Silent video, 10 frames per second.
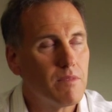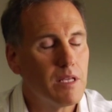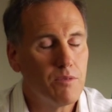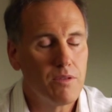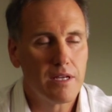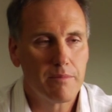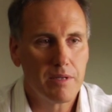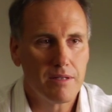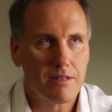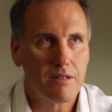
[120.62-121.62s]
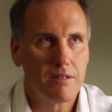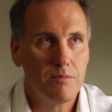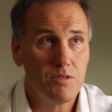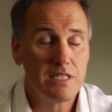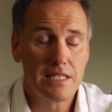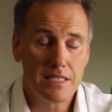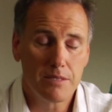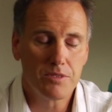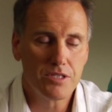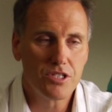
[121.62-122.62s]
the immune
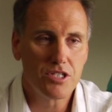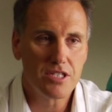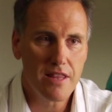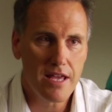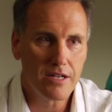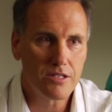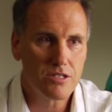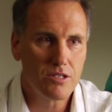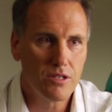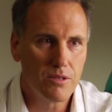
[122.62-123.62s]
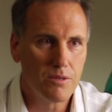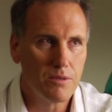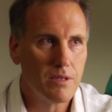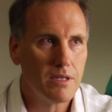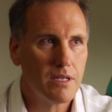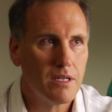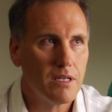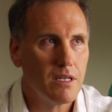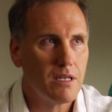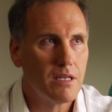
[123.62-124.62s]
system was just there to
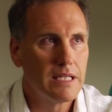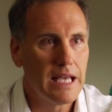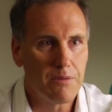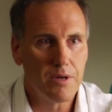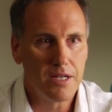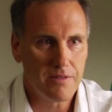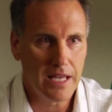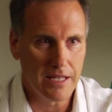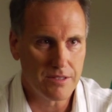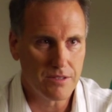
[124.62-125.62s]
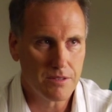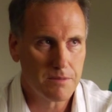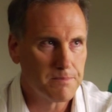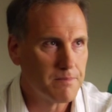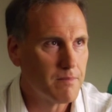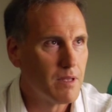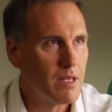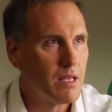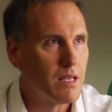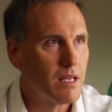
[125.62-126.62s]
get rid of cancers.
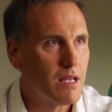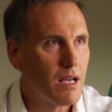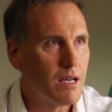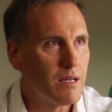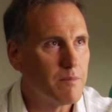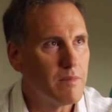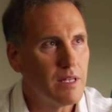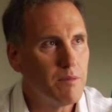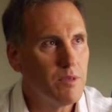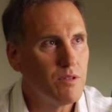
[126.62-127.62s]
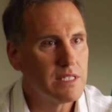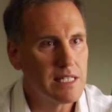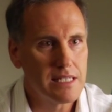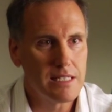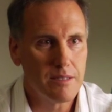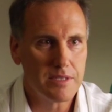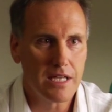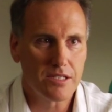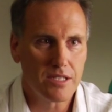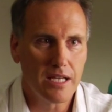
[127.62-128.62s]
The immune system is
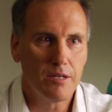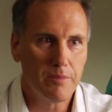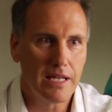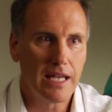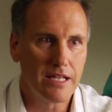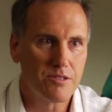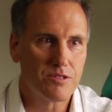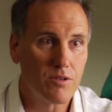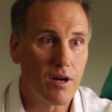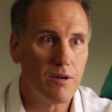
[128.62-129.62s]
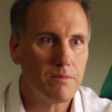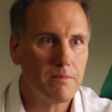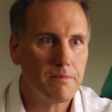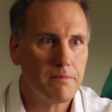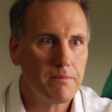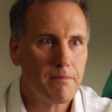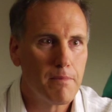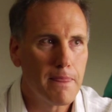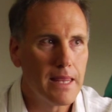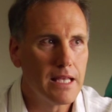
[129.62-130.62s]
actually helping cancers grow.
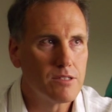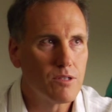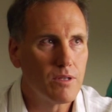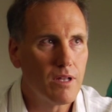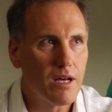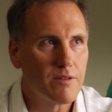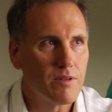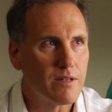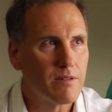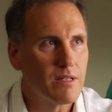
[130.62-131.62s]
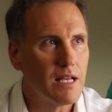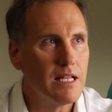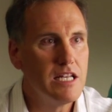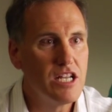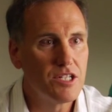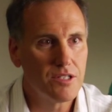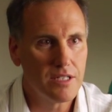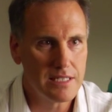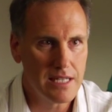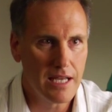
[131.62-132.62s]
And so a lot of our
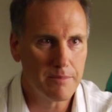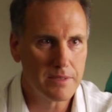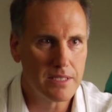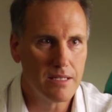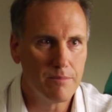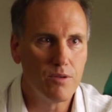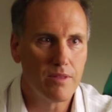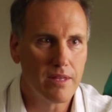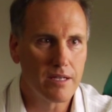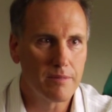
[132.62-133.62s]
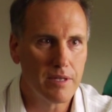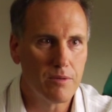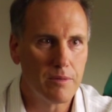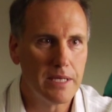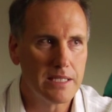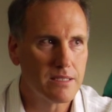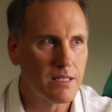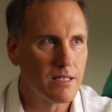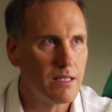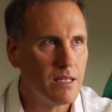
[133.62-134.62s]
initial attempts at immune therapy were based
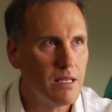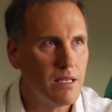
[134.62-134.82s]
on